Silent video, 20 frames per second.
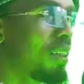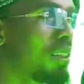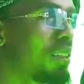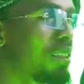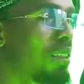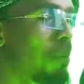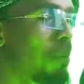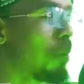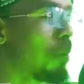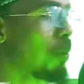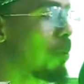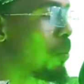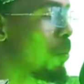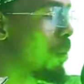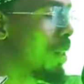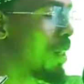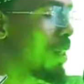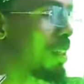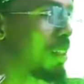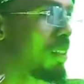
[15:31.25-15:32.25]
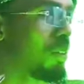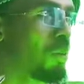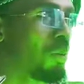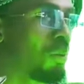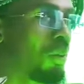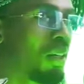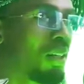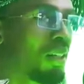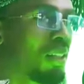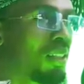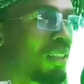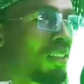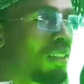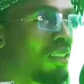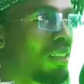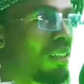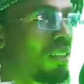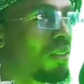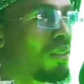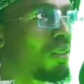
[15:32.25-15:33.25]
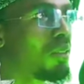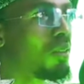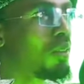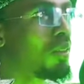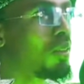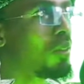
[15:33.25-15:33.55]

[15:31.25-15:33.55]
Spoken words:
It's About what he